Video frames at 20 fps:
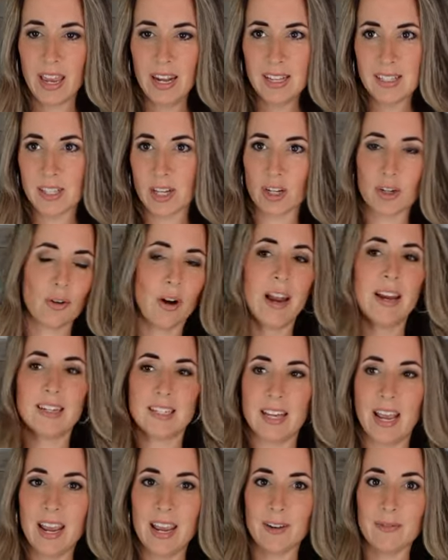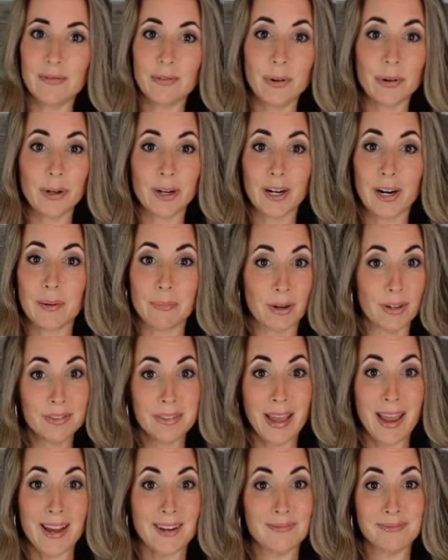It is a great day for a
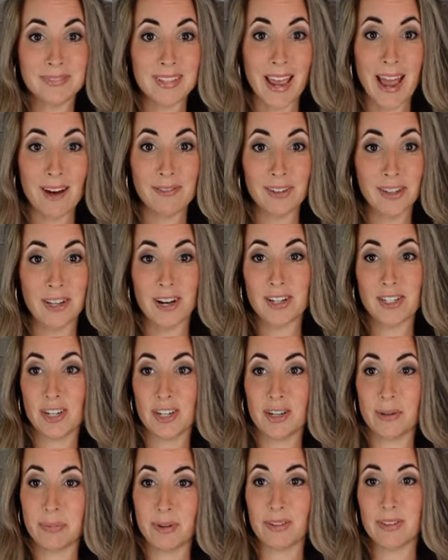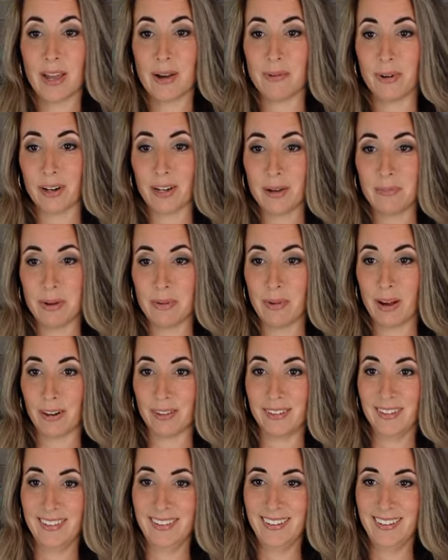birthday to have a launch on your birthday. What could be better than